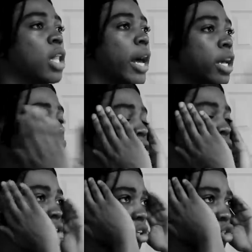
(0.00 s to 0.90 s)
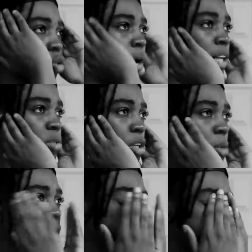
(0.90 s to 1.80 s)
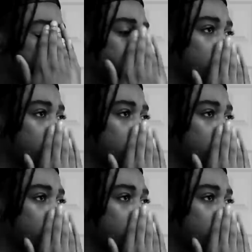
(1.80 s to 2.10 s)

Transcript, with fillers: Like, do I got something on my face